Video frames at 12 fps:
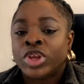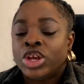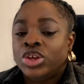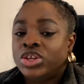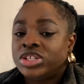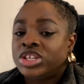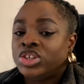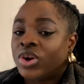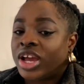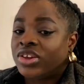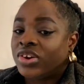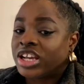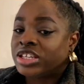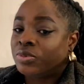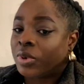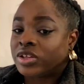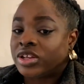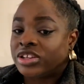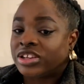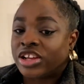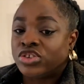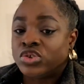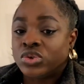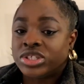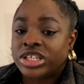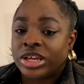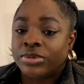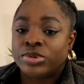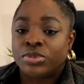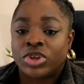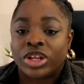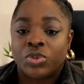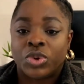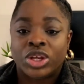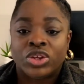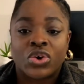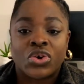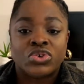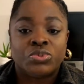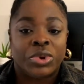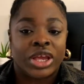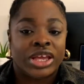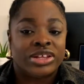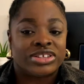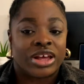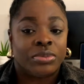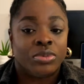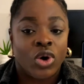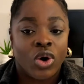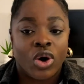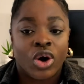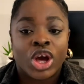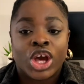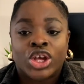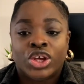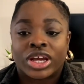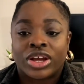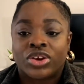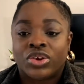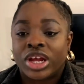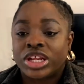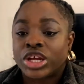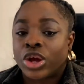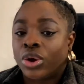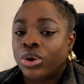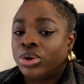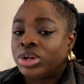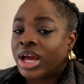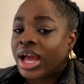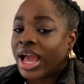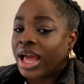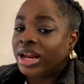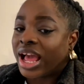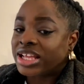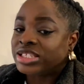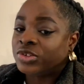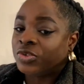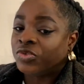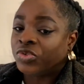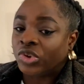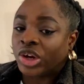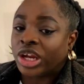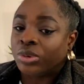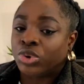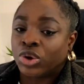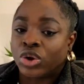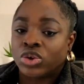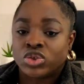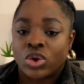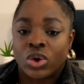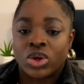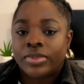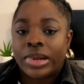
using UI UX patterns like tooltips, modal windows, panes and more, you can create code and hassle-free product tour.